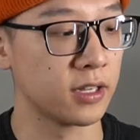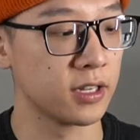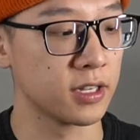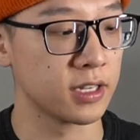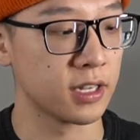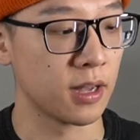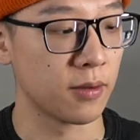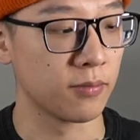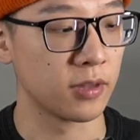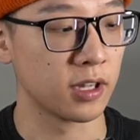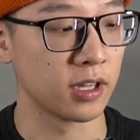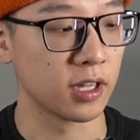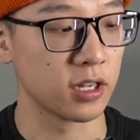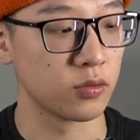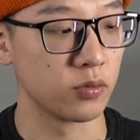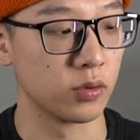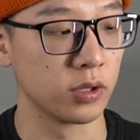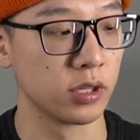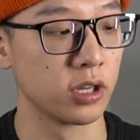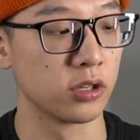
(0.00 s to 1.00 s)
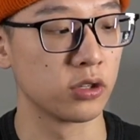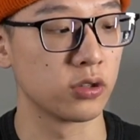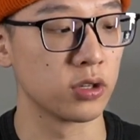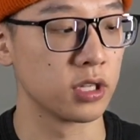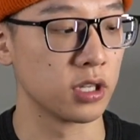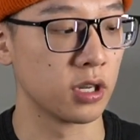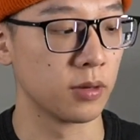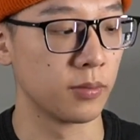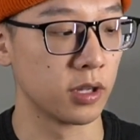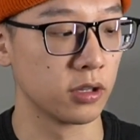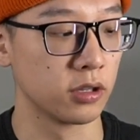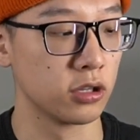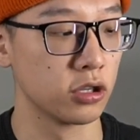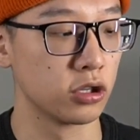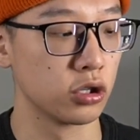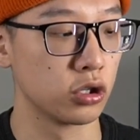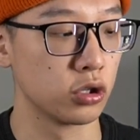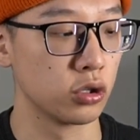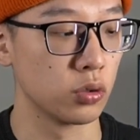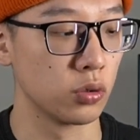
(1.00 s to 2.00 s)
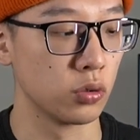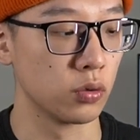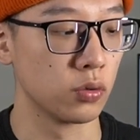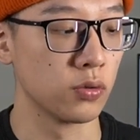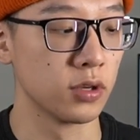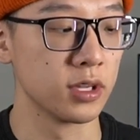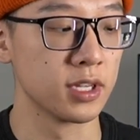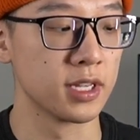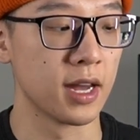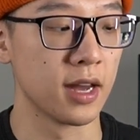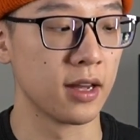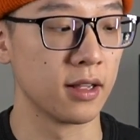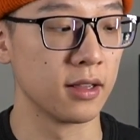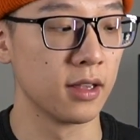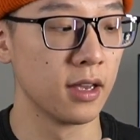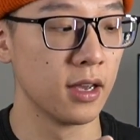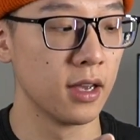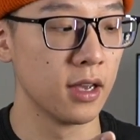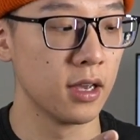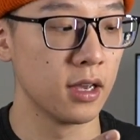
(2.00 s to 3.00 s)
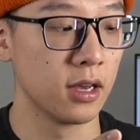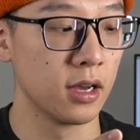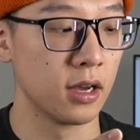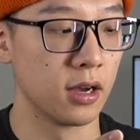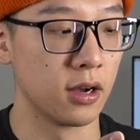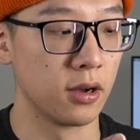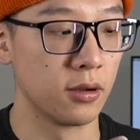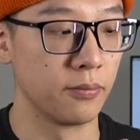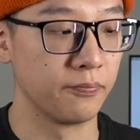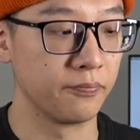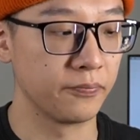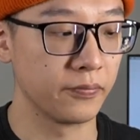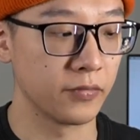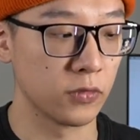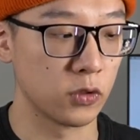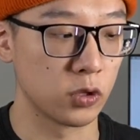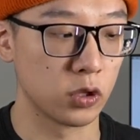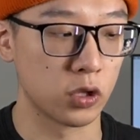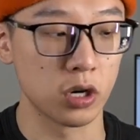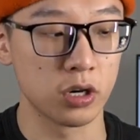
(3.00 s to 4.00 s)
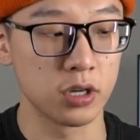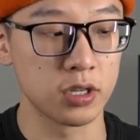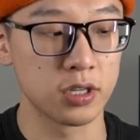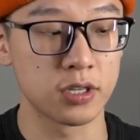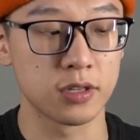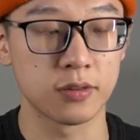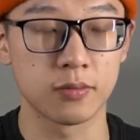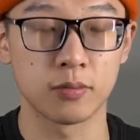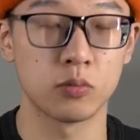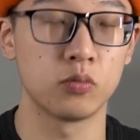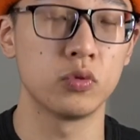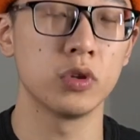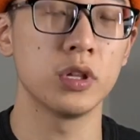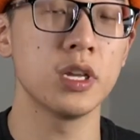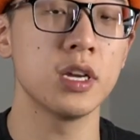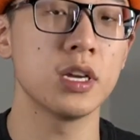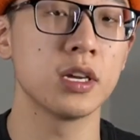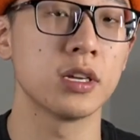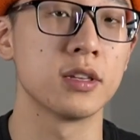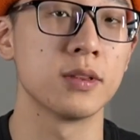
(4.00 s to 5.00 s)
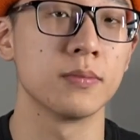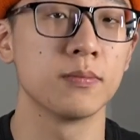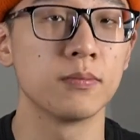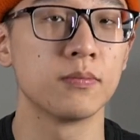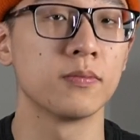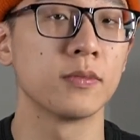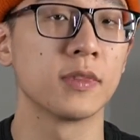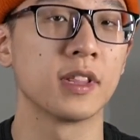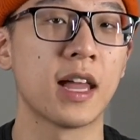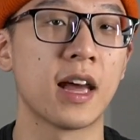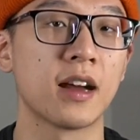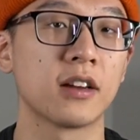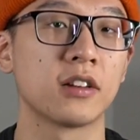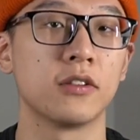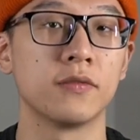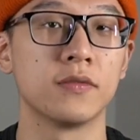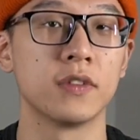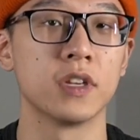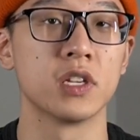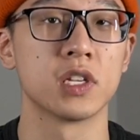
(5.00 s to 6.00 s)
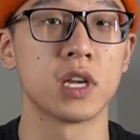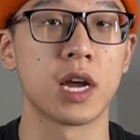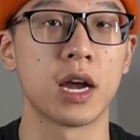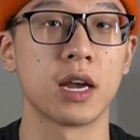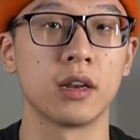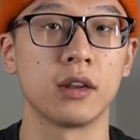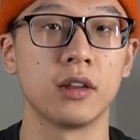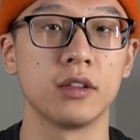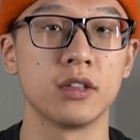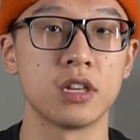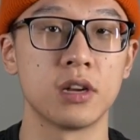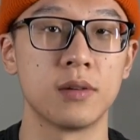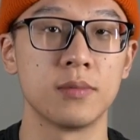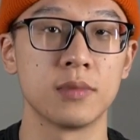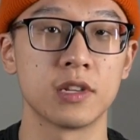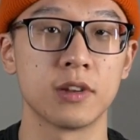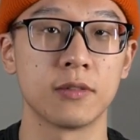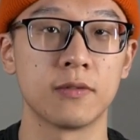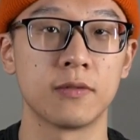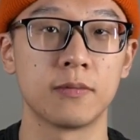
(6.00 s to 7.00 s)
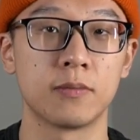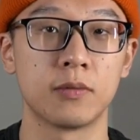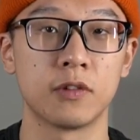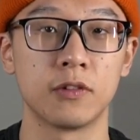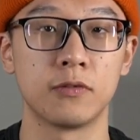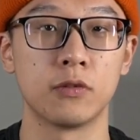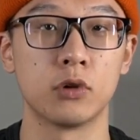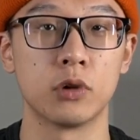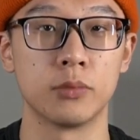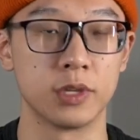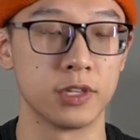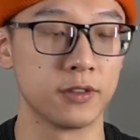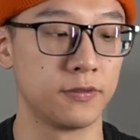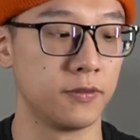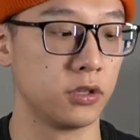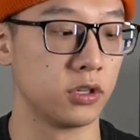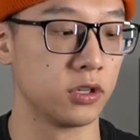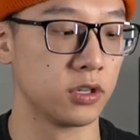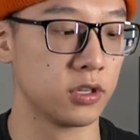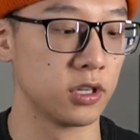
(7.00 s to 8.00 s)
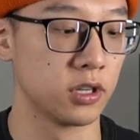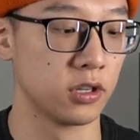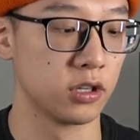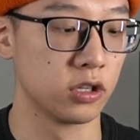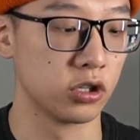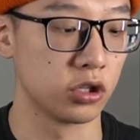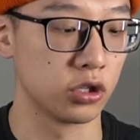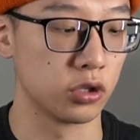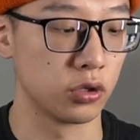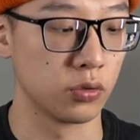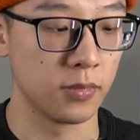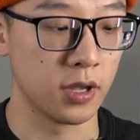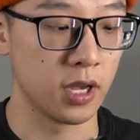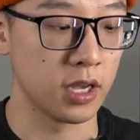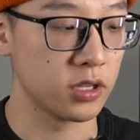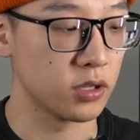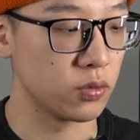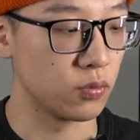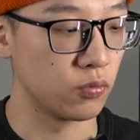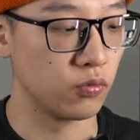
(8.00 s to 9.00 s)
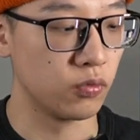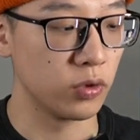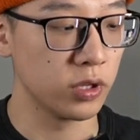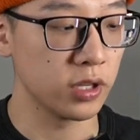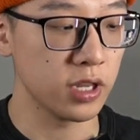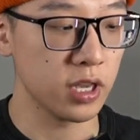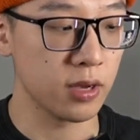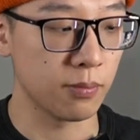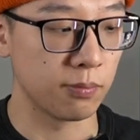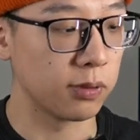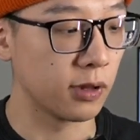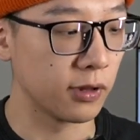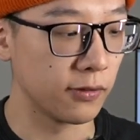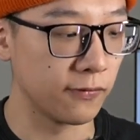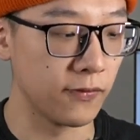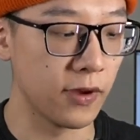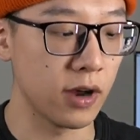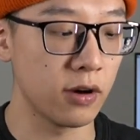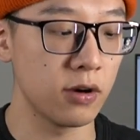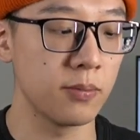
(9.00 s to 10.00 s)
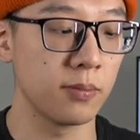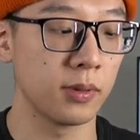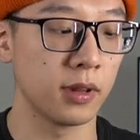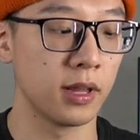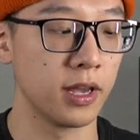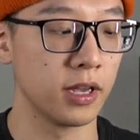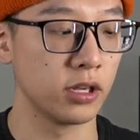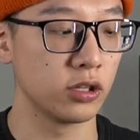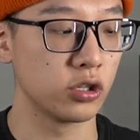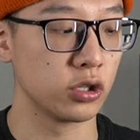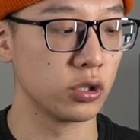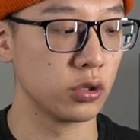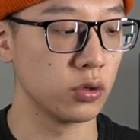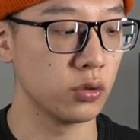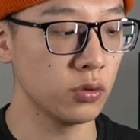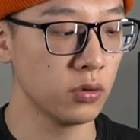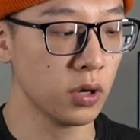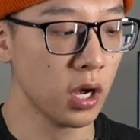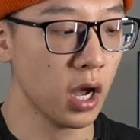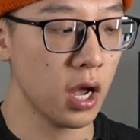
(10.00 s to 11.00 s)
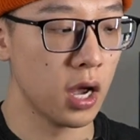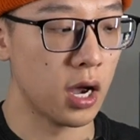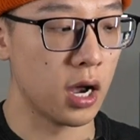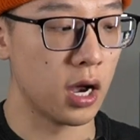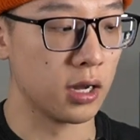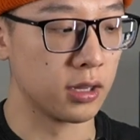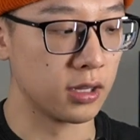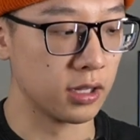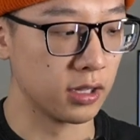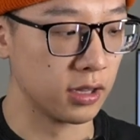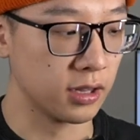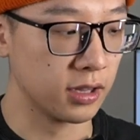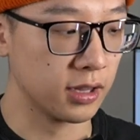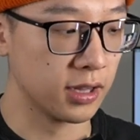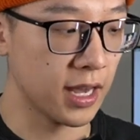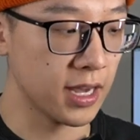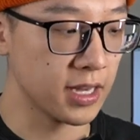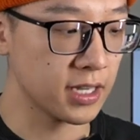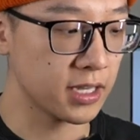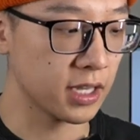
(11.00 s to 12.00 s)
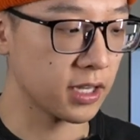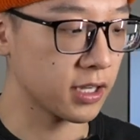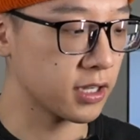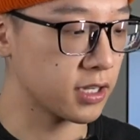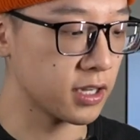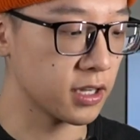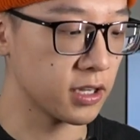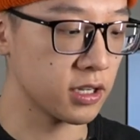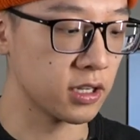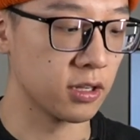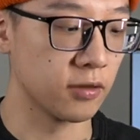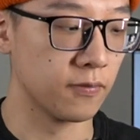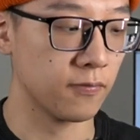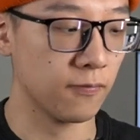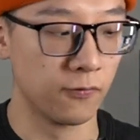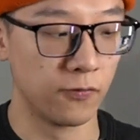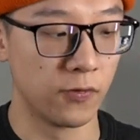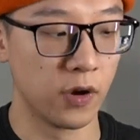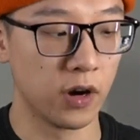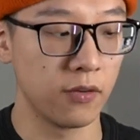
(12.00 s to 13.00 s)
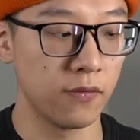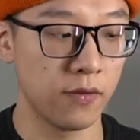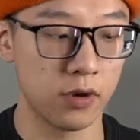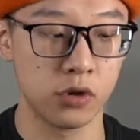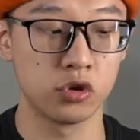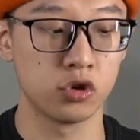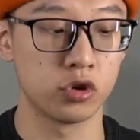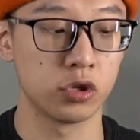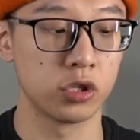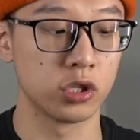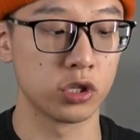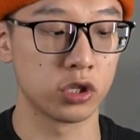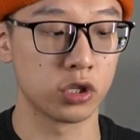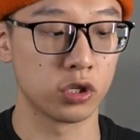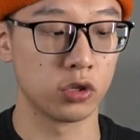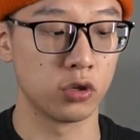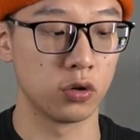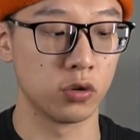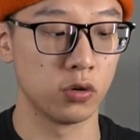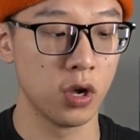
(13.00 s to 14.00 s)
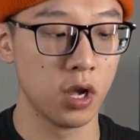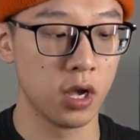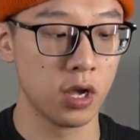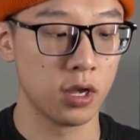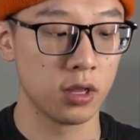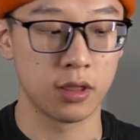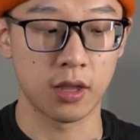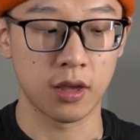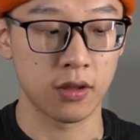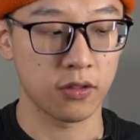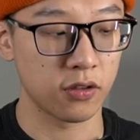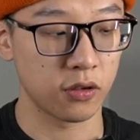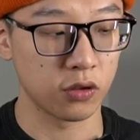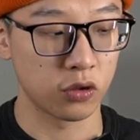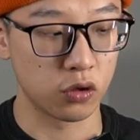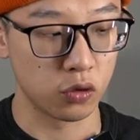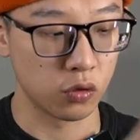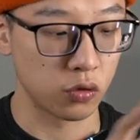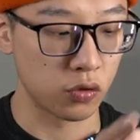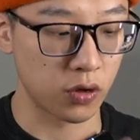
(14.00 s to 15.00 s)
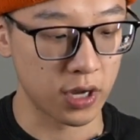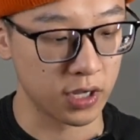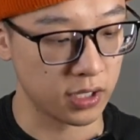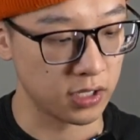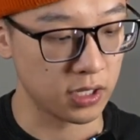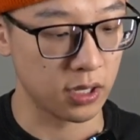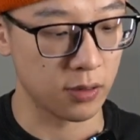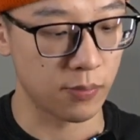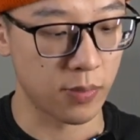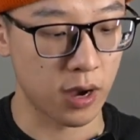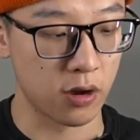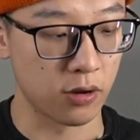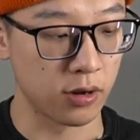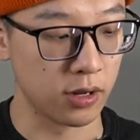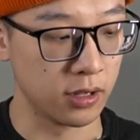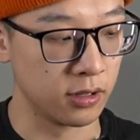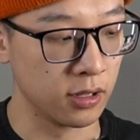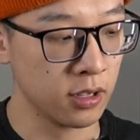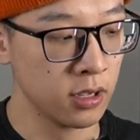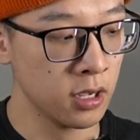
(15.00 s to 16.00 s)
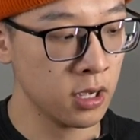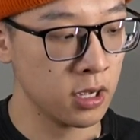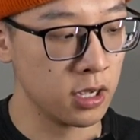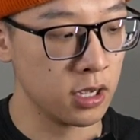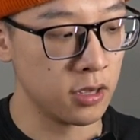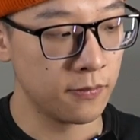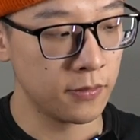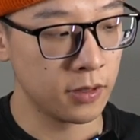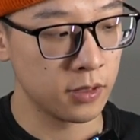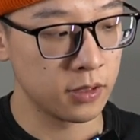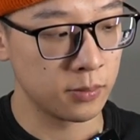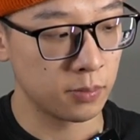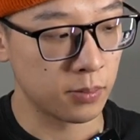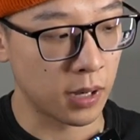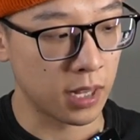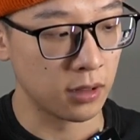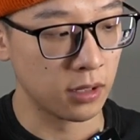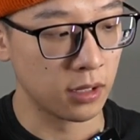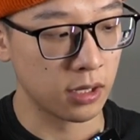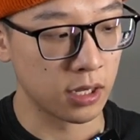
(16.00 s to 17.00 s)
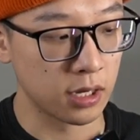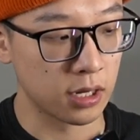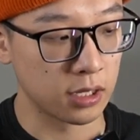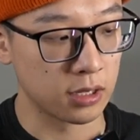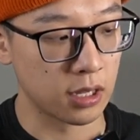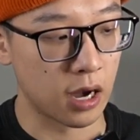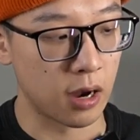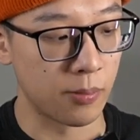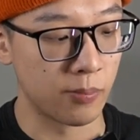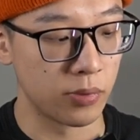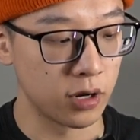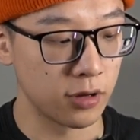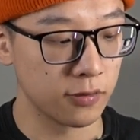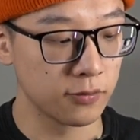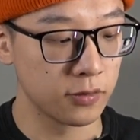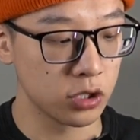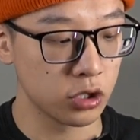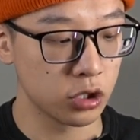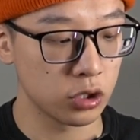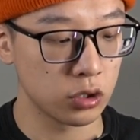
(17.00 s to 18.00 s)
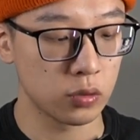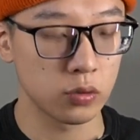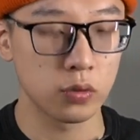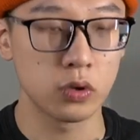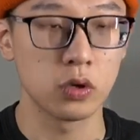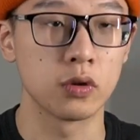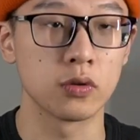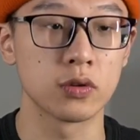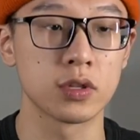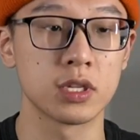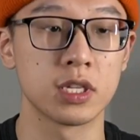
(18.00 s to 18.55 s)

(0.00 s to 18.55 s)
something that's really interesting about this shoe is that there's really a lack of design in terms of performance features on this shoe. It's really a very plain shoe. The lacing system, very traditional, nothing too crazy about it. Even by looking at the upper of the shoe, you don't